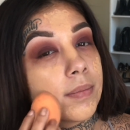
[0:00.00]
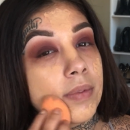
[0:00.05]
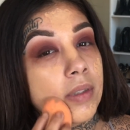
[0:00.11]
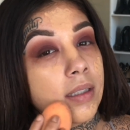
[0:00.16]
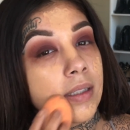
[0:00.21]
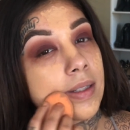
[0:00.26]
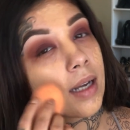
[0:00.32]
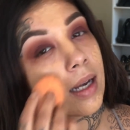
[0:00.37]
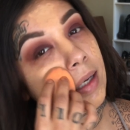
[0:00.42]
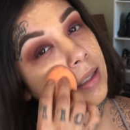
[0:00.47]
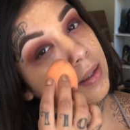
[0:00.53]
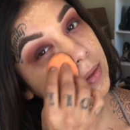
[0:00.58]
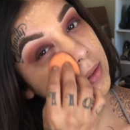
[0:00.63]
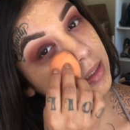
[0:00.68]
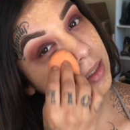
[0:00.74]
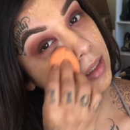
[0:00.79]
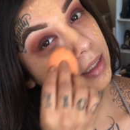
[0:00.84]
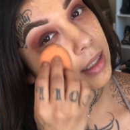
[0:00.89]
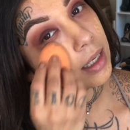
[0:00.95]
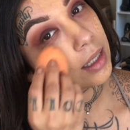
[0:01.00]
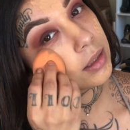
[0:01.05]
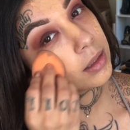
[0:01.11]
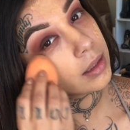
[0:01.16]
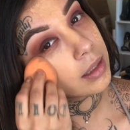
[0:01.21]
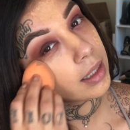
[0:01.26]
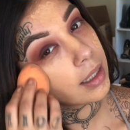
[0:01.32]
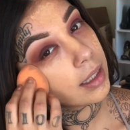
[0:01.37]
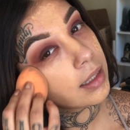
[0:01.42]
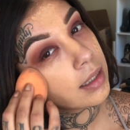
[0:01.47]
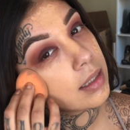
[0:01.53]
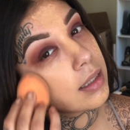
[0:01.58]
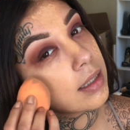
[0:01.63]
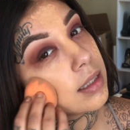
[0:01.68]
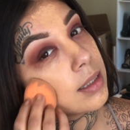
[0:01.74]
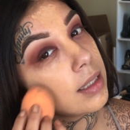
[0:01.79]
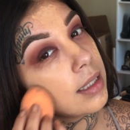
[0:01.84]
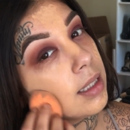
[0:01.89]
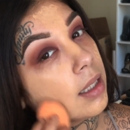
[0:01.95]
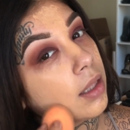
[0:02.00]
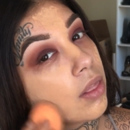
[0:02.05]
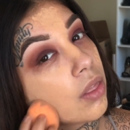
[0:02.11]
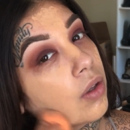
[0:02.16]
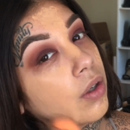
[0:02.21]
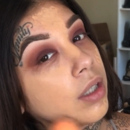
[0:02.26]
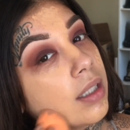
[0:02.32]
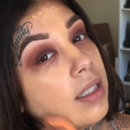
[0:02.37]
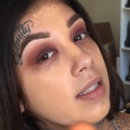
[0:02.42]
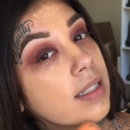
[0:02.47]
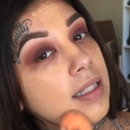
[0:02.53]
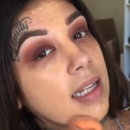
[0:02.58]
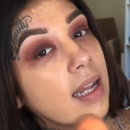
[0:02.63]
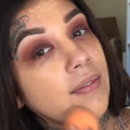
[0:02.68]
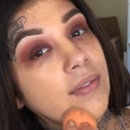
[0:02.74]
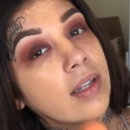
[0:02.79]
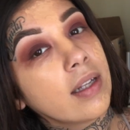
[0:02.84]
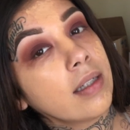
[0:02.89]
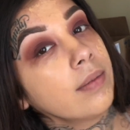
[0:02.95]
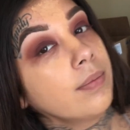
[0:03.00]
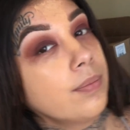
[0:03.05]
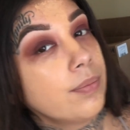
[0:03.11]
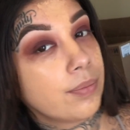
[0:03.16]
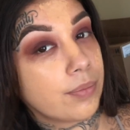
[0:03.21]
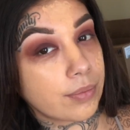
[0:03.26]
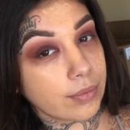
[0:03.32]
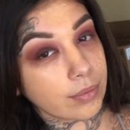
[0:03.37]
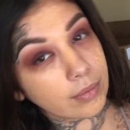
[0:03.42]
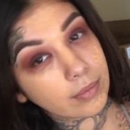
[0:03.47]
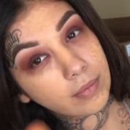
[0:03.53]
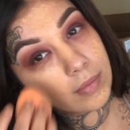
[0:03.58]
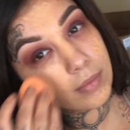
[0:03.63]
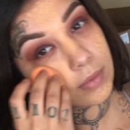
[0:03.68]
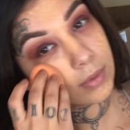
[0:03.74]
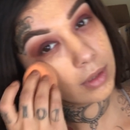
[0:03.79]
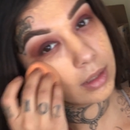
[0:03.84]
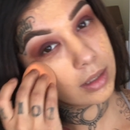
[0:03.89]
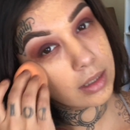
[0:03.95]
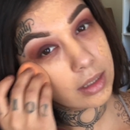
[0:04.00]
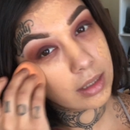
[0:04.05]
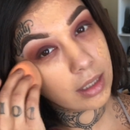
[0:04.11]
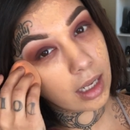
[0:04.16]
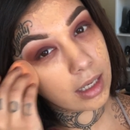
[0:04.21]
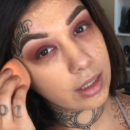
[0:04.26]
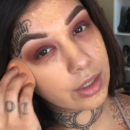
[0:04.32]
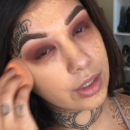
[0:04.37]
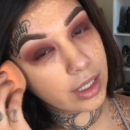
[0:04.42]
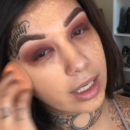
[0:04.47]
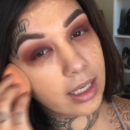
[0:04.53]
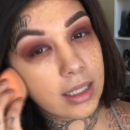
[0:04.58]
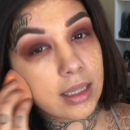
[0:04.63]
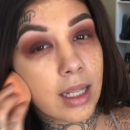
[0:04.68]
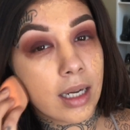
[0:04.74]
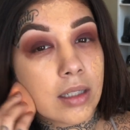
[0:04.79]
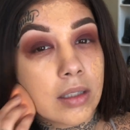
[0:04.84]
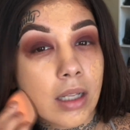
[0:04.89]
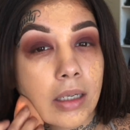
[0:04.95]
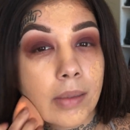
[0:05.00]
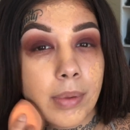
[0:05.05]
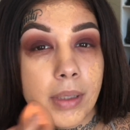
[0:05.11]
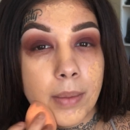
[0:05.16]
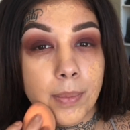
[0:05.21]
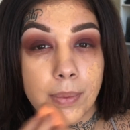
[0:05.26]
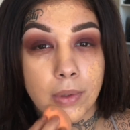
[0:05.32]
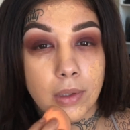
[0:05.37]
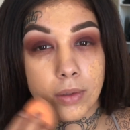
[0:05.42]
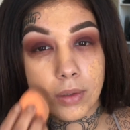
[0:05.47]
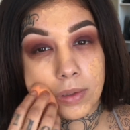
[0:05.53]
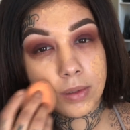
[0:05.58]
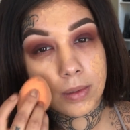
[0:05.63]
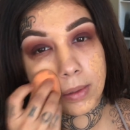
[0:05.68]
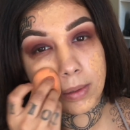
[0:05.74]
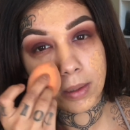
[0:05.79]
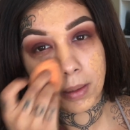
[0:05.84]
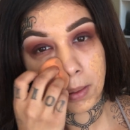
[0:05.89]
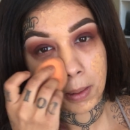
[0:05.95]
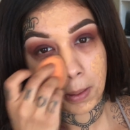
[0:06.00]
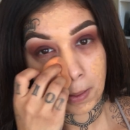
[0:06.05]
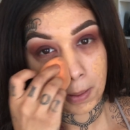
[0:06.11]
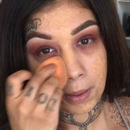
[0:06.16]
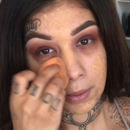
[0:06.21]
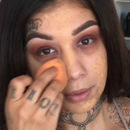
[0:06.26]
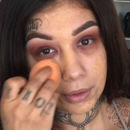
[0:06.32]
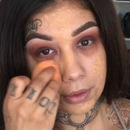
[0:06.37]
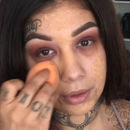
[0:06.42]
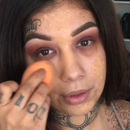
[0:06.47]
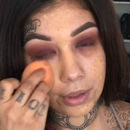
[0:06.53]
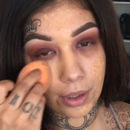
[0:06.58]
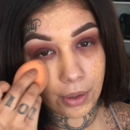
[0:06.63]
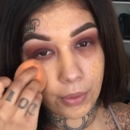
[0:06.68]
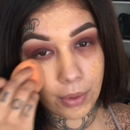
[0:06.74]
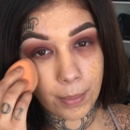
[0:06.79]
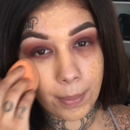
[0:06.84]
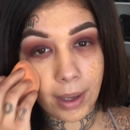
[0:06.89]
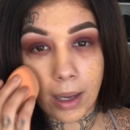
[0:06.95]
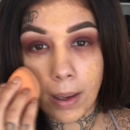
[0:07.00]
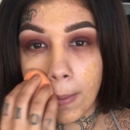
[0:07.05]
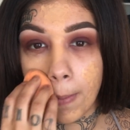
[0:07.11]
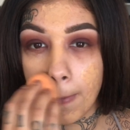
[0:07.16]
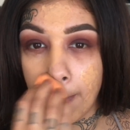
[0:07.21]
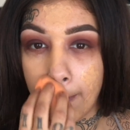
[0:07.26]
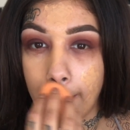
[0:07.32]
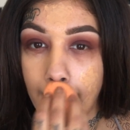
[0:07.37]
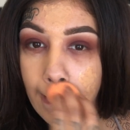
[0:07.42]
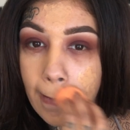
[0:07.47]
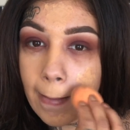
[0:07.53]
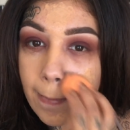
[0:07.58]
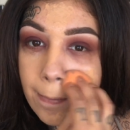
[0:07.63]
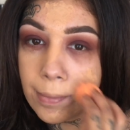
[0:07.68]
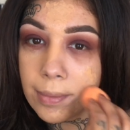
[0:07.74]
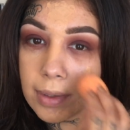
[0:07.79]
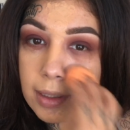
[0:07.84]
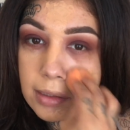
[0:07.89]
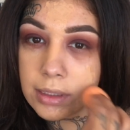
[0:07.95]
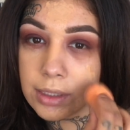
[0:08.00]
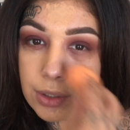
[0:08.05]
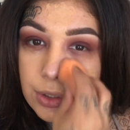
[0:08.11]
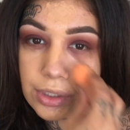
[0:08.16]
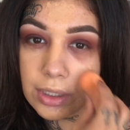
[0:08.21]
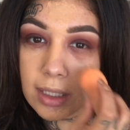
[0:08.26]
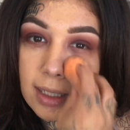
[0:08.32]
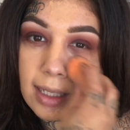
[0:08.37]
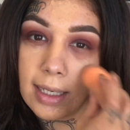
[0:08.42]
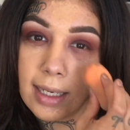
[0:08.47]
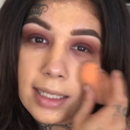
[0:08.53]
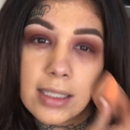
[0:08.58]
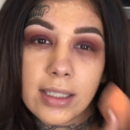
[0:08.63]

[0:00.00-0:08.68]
And I use the color NC37. It's not a shade that a lot of people know about. It's usually like